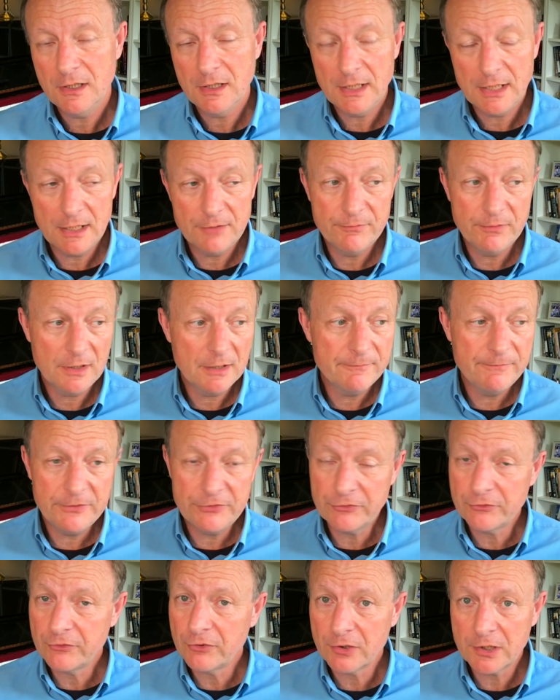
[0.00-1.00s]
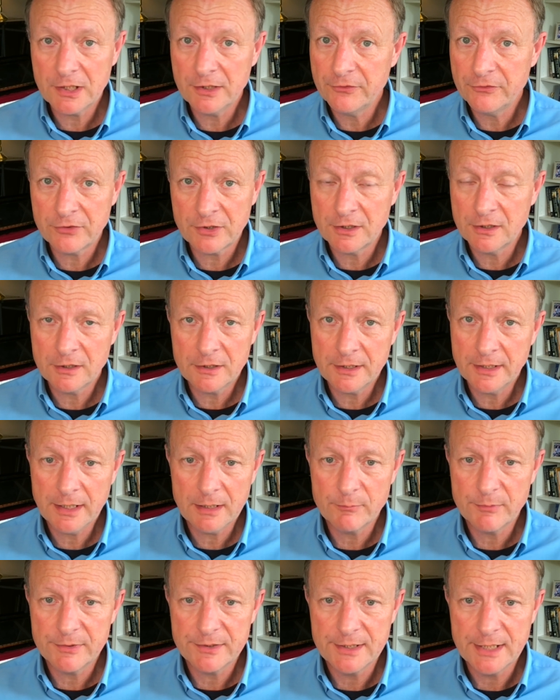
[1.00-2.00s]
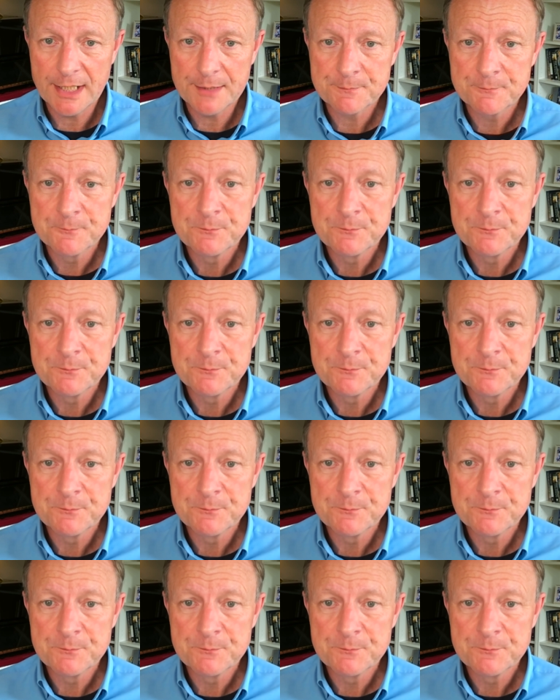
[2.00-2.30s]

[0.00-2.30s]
A visitor can connect with that.